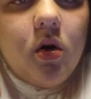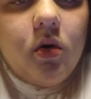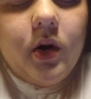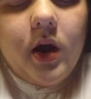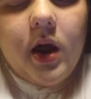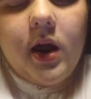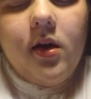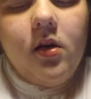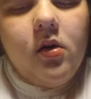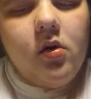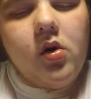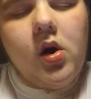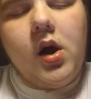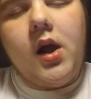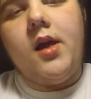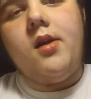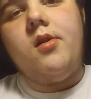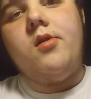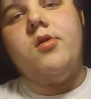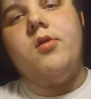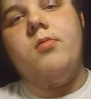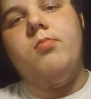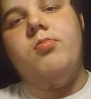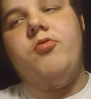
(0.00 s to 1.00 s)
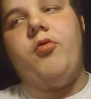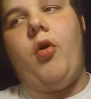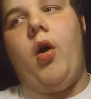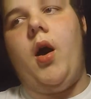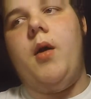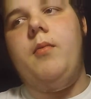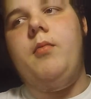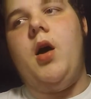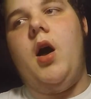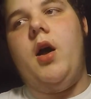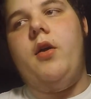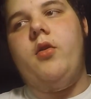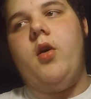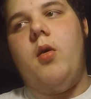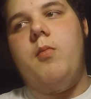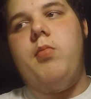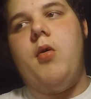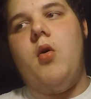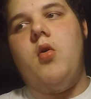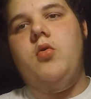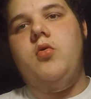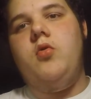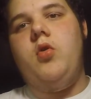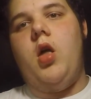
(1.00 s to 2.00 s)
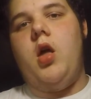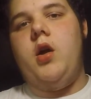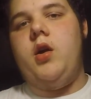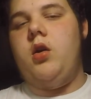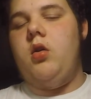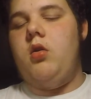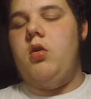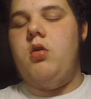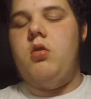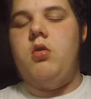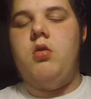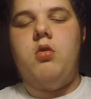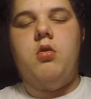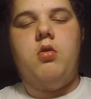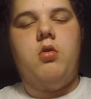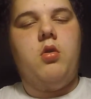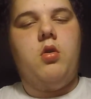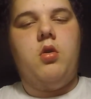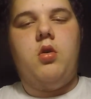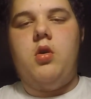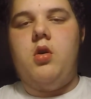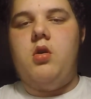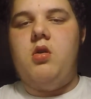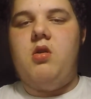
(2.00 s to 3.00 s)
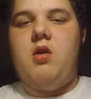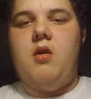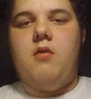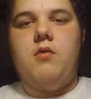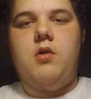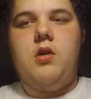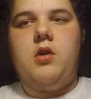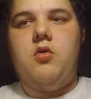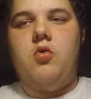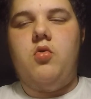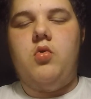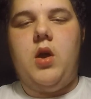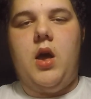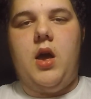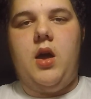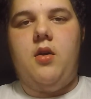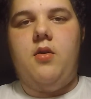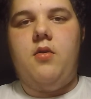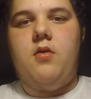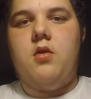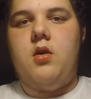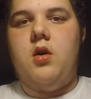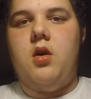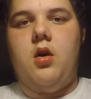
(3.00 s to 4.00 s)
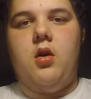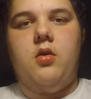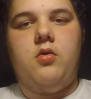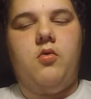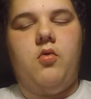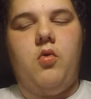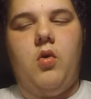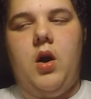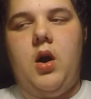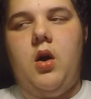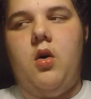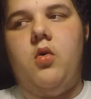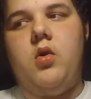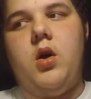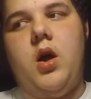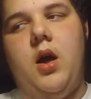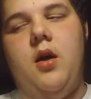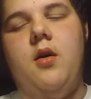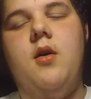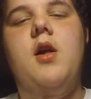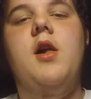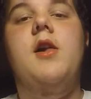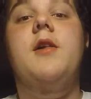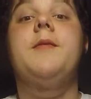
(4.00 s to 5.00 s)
Okay, go ahead and subscribe, guys. I post every 2 days. Yeah, it's great. Okay.